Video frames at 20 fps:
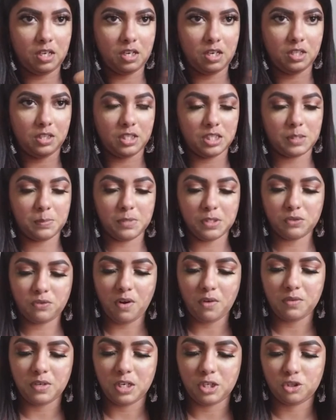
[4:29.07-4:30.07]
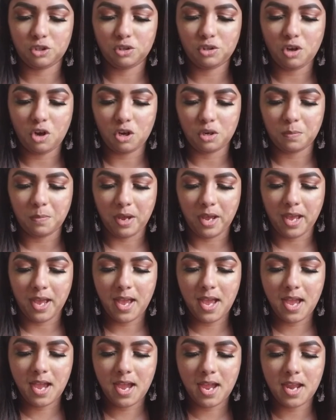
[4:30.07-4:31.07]
this much foundation on my
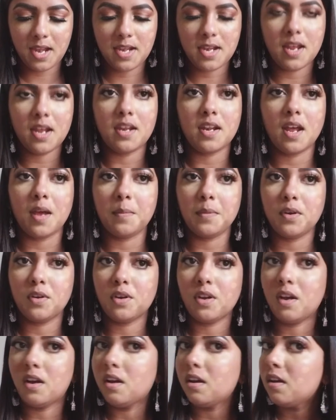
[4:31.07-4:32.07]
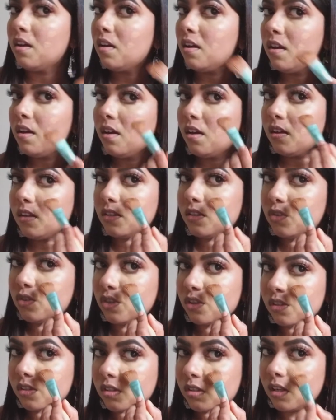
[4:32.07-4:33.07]
hand, and I'm gonna
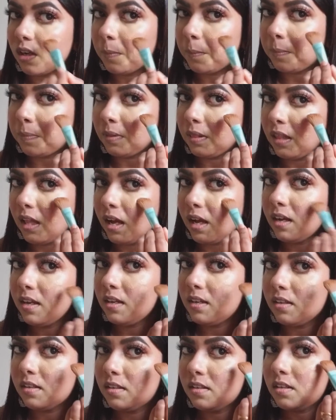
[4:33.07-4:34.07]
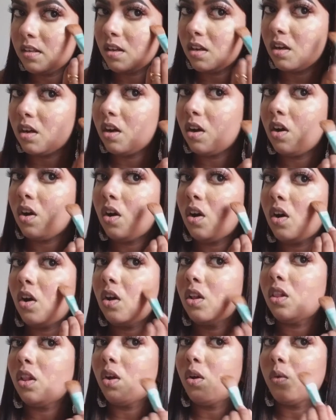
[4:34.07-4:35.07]
just apply it
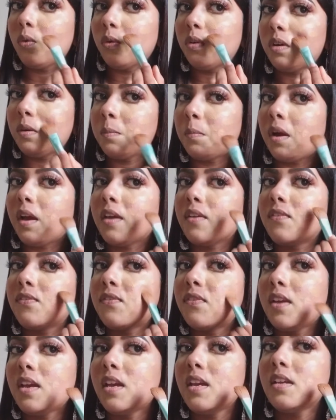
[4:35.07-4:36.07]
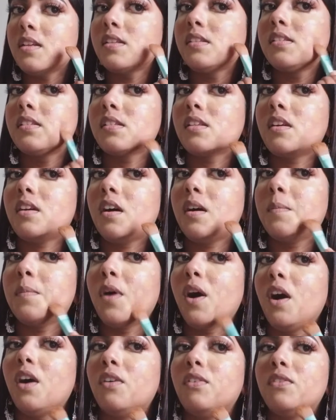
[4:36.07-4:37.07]
all over my face
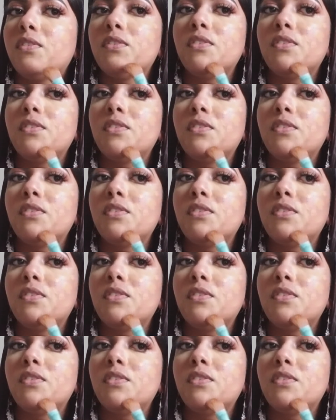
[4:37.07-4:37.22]
above